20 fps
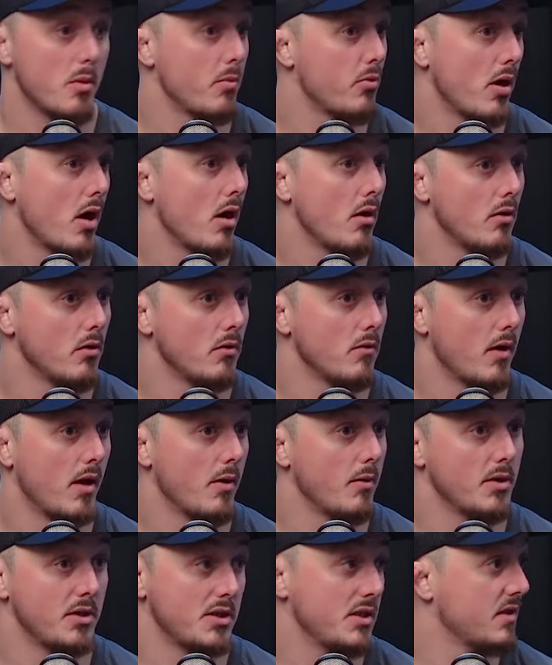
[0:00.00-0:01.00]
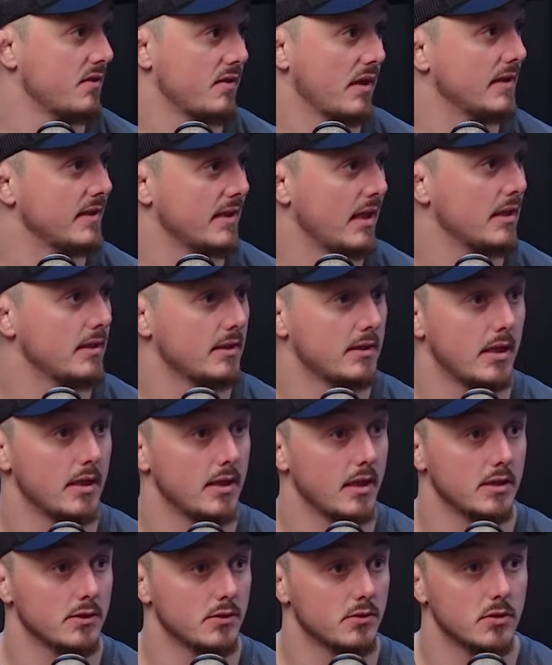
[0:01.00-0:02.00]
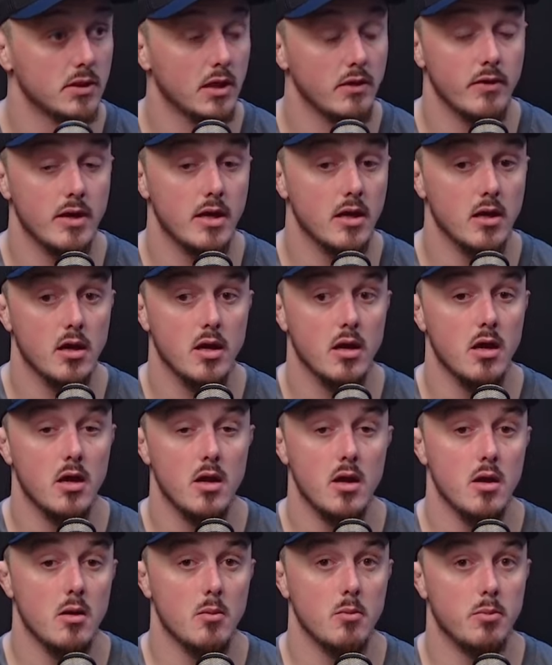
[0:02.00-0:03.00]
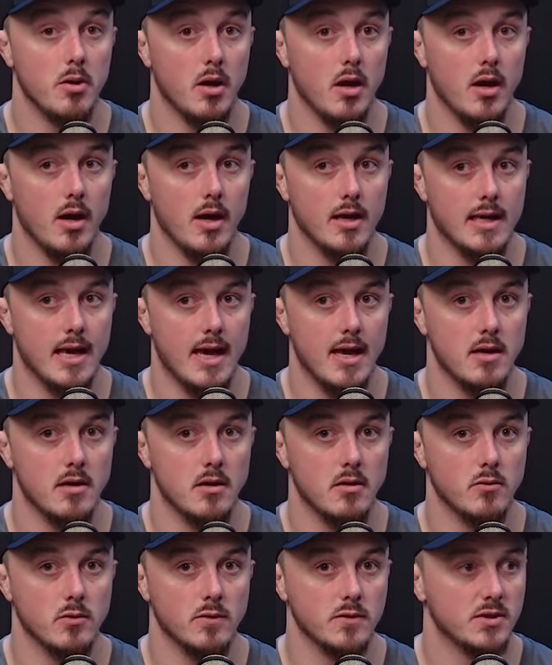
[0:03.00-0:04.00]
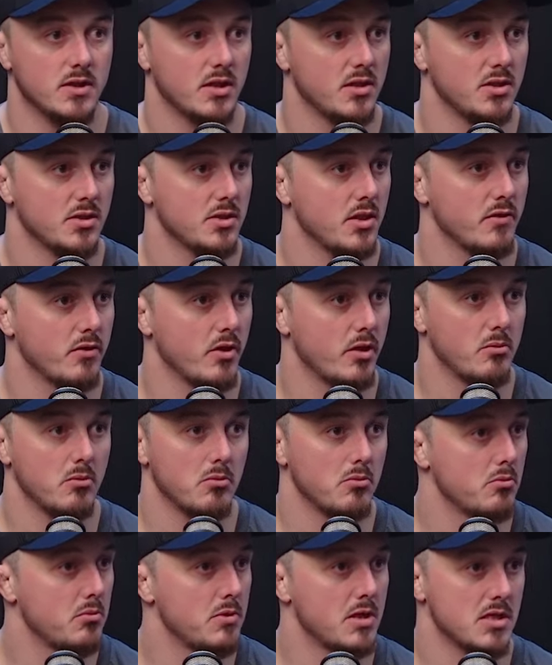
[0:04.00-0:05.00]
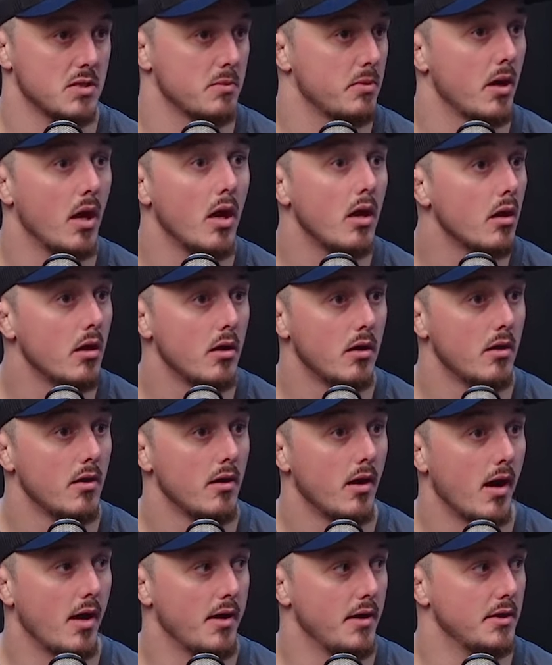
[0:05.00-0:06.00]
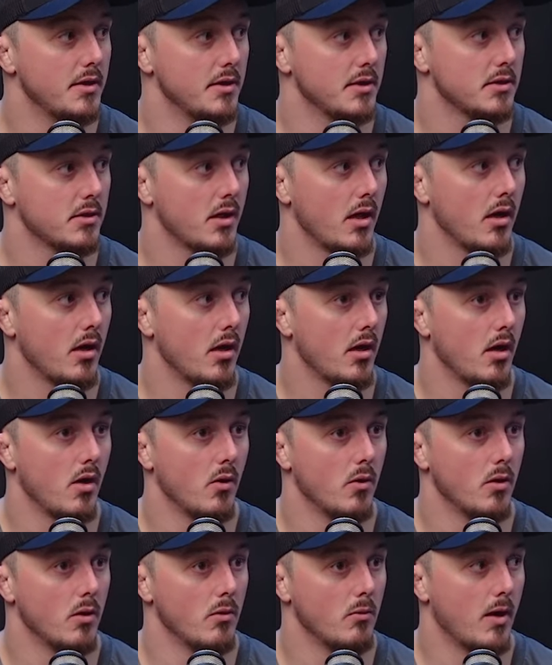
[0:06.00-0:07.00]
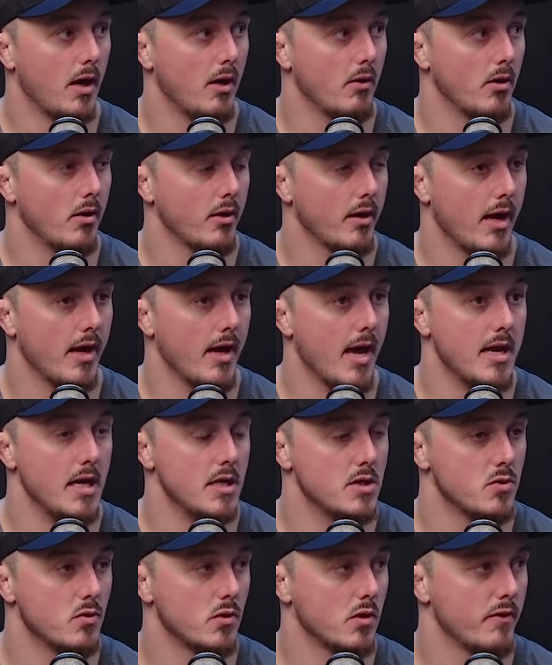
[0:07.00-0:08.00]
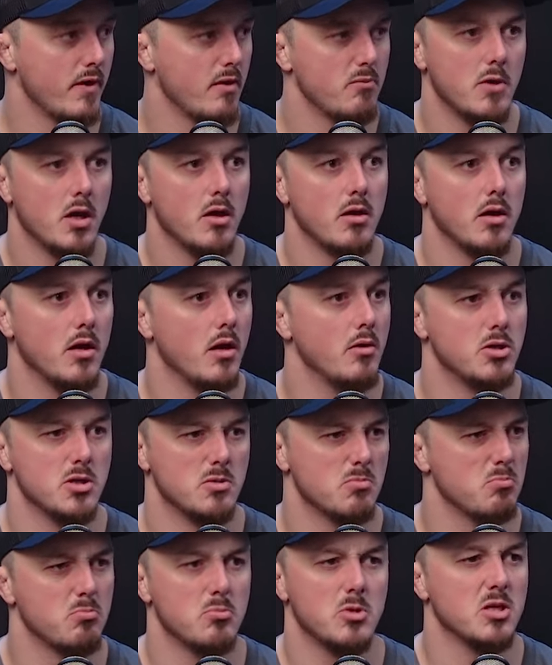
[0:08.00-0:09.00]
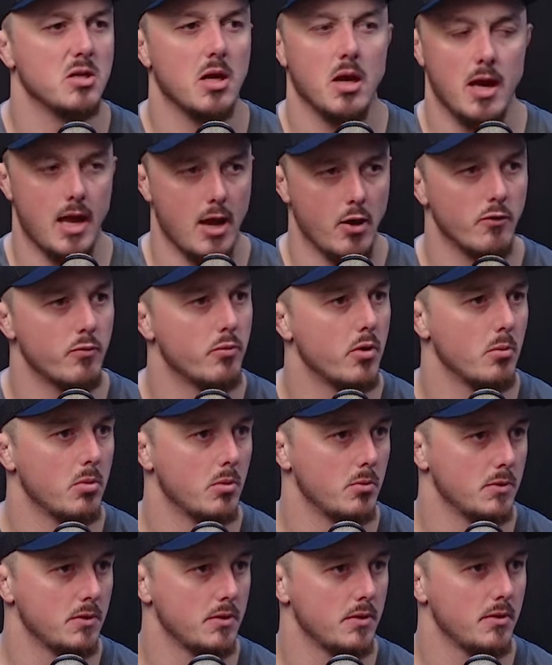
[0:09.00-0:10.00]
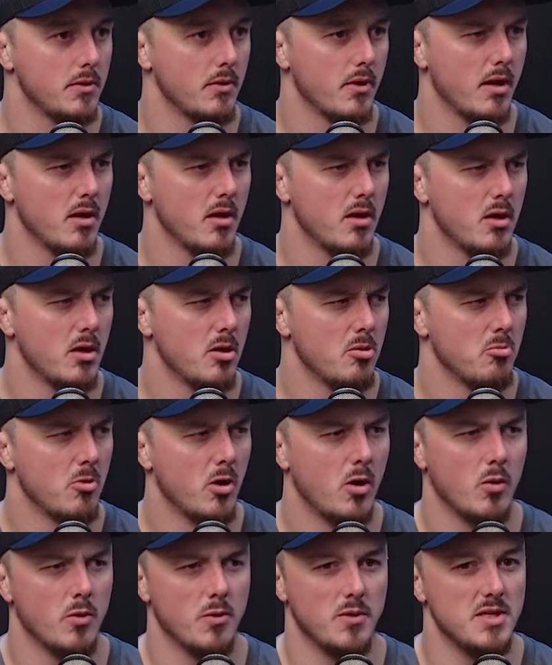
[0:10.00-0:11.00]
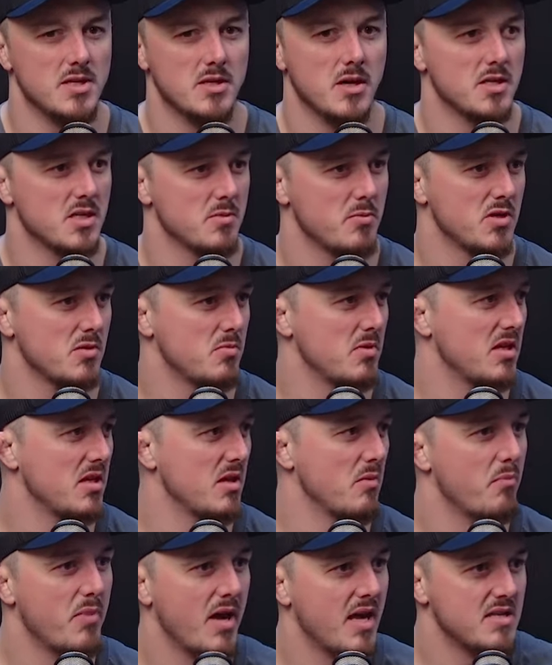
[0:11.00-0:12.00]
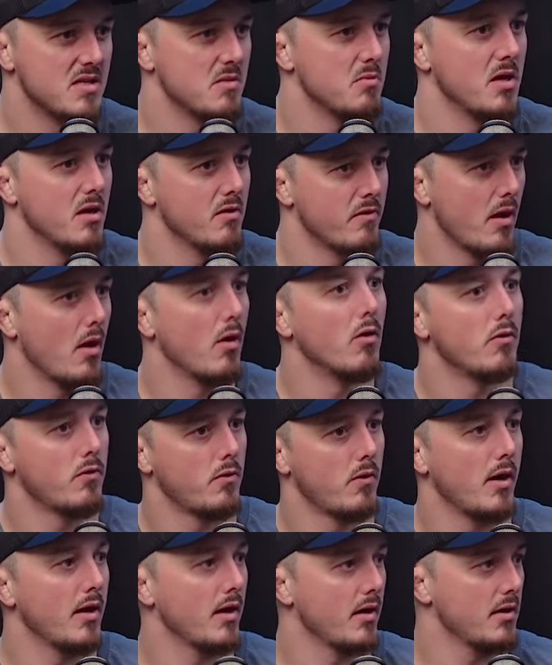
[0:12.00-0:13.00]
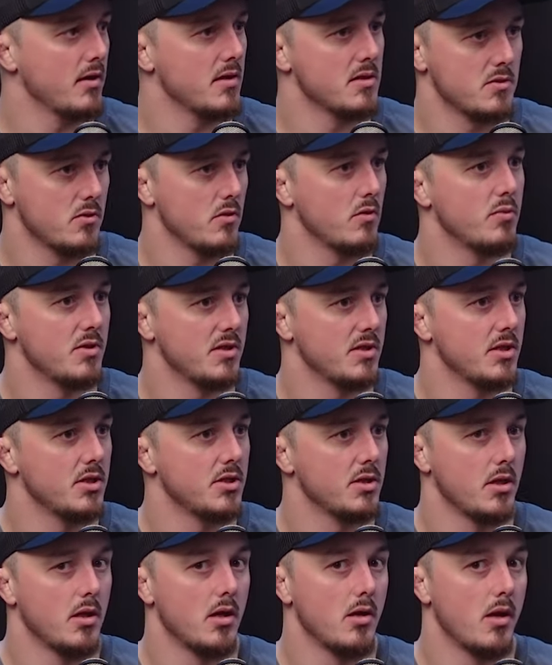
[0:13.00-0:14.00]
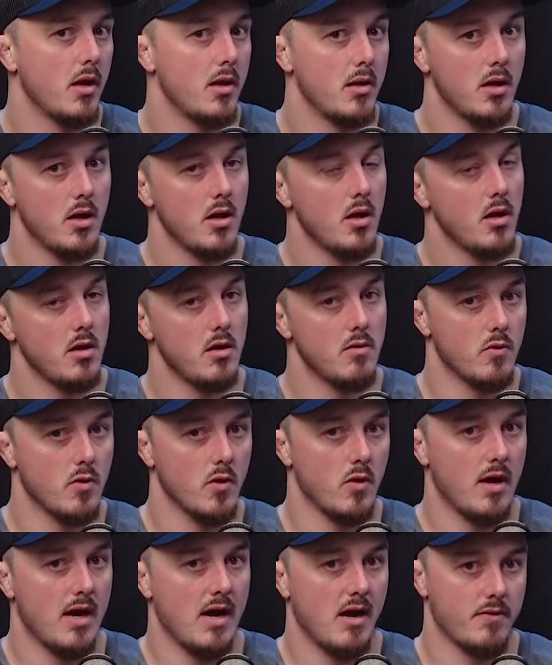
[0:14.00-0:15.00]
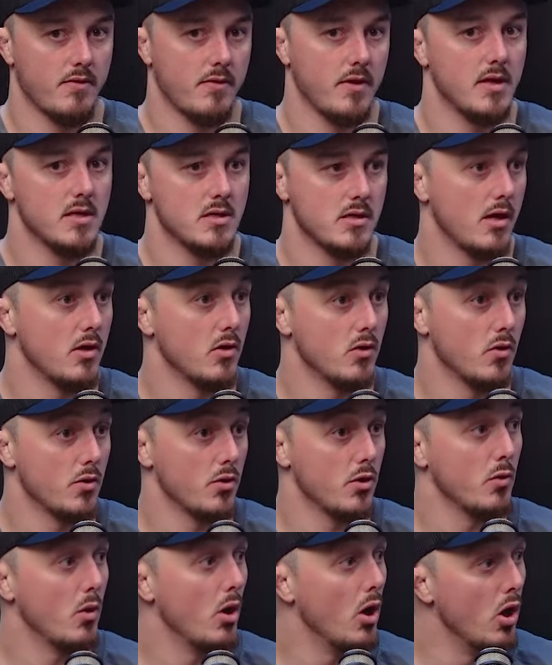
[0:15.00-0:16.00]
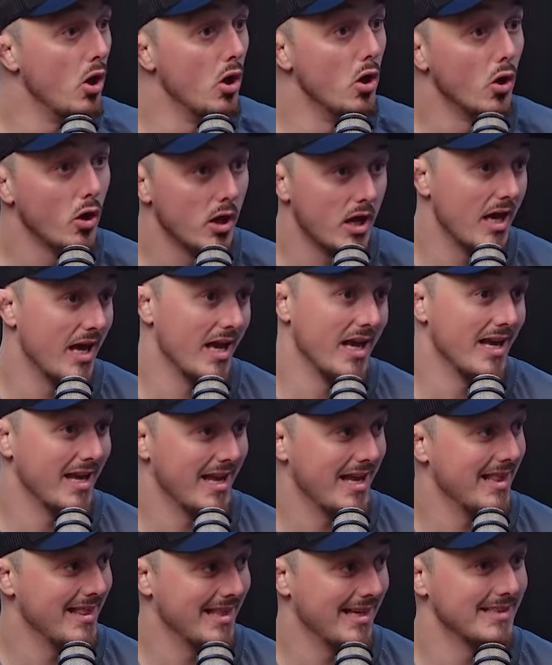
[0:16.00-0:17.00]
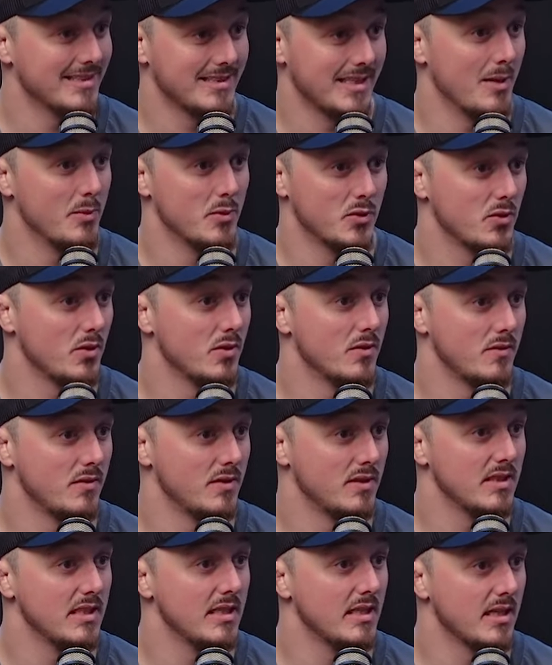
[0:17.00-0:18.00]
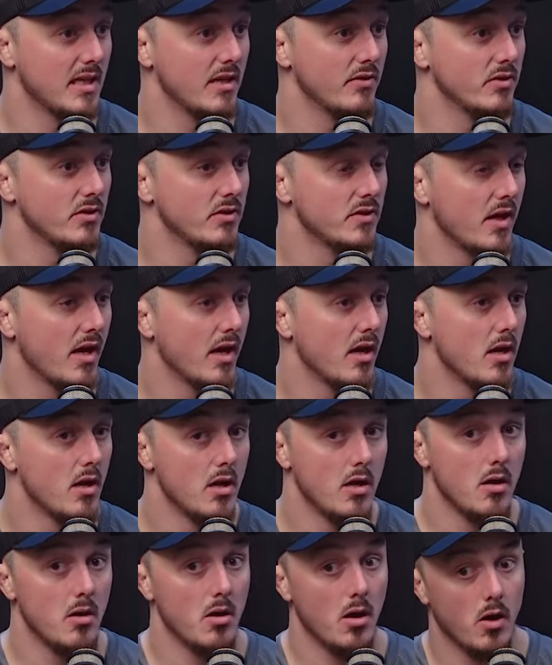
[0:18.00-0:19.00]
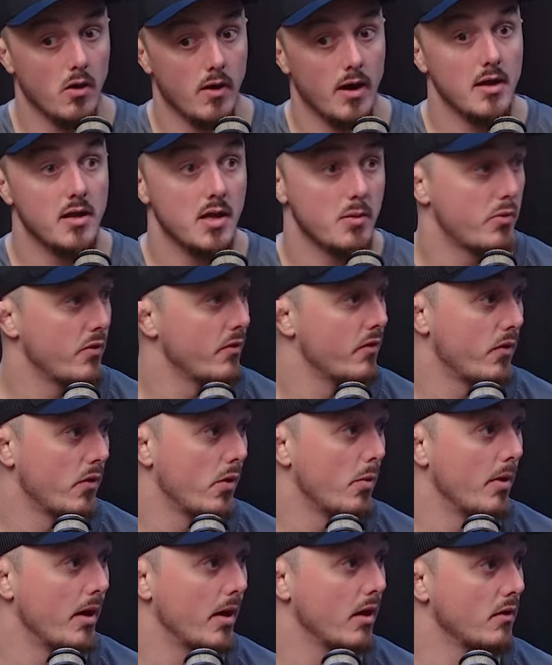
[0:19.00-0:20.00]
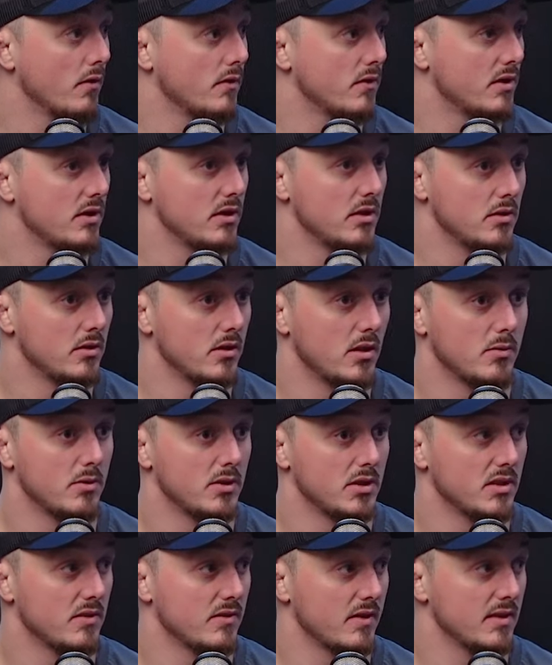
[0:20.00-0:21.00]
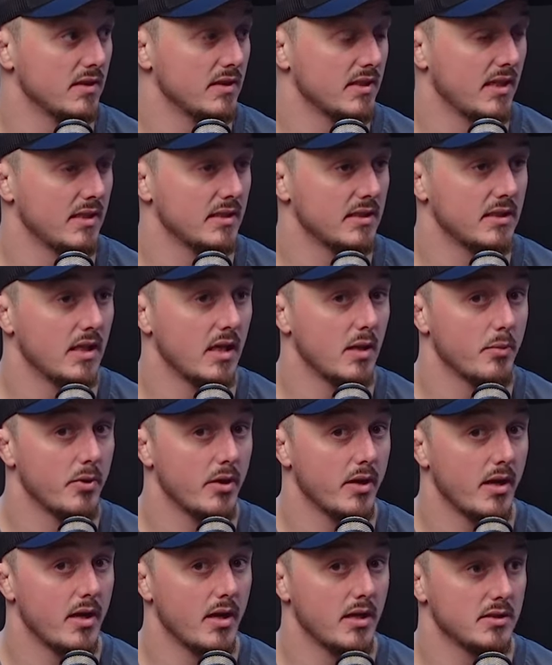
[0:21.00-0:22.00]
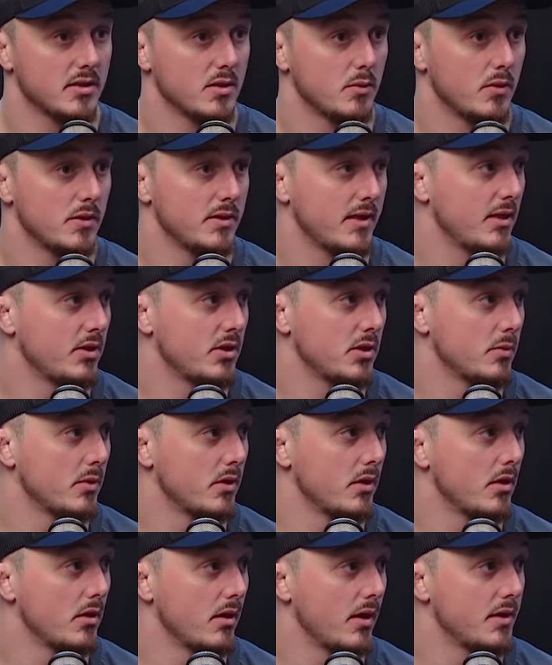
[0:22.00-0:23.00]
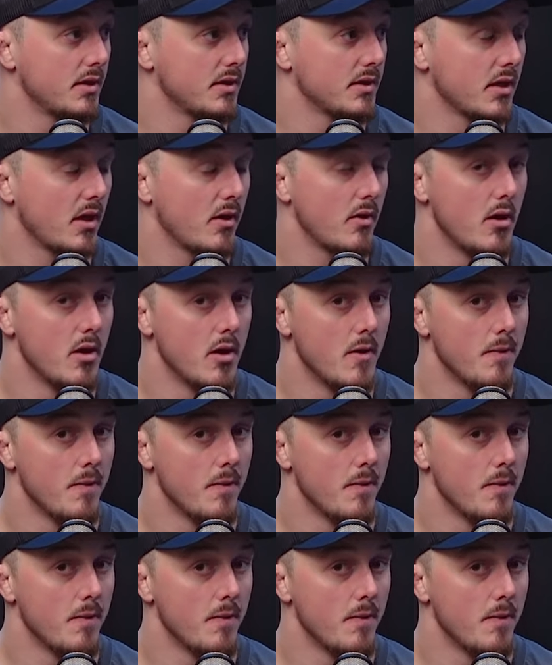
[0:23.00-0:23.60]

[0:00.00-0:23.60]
a pro, right? Which is fantastic. That's really, really good. But again, all of a sudden, just overnight, disappeared. And it's just like, oh, wow, okay. Any talk of it? No, just health problems. You're like, well, hold on, these guys are supposed to be the epitome of health, like in this sort of position. And then you've got athletes like Gordon who are looking in that same sort of physique and everything. All right, they're performing, obviously, to that, which is fantastic. But then as to what detriment? And so